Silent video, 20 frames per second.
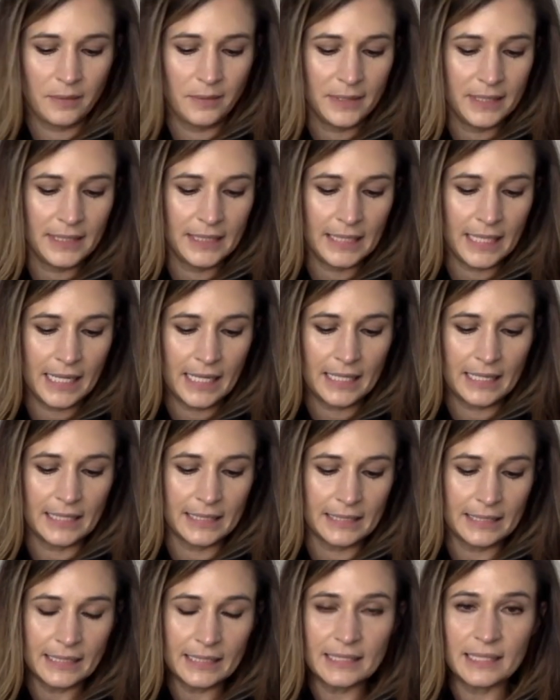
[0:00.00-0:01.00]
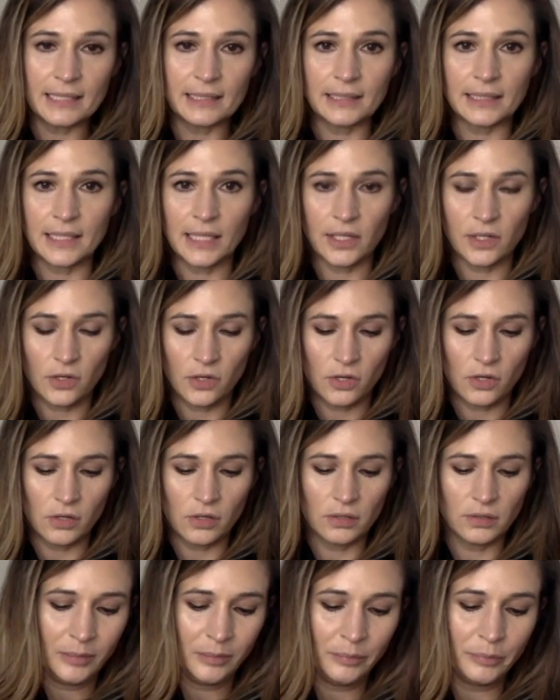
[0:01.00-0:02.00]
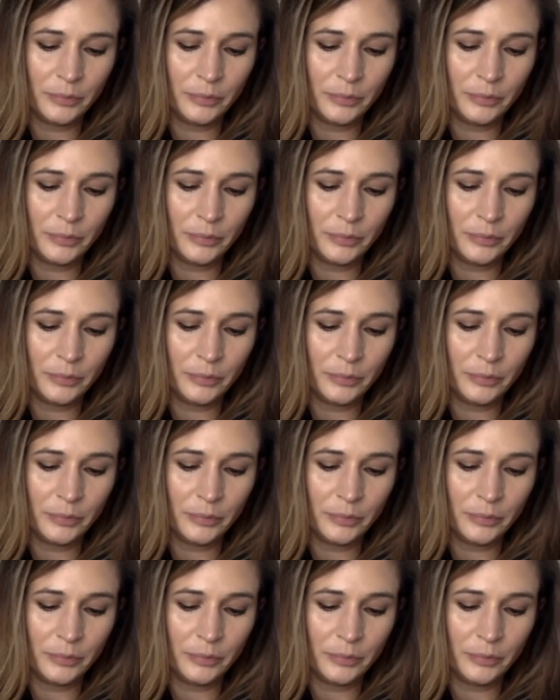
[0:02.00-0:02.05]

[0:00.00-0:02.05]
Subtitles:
I would say this is a little